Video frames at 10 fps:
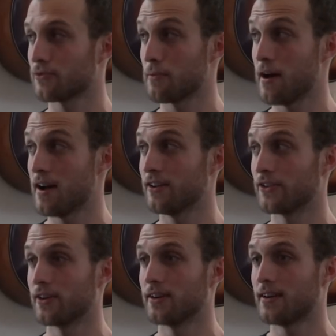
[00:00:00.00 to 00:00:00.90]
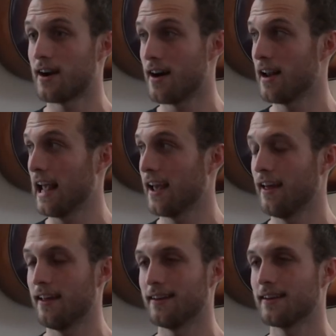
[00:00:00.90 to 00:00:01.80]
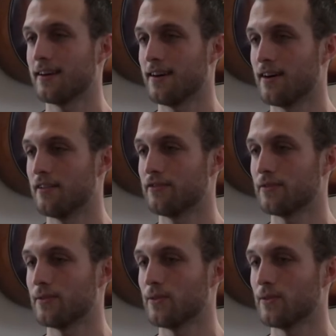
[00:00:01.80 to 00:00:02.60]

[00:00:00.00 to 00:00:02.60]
reminder on hand of...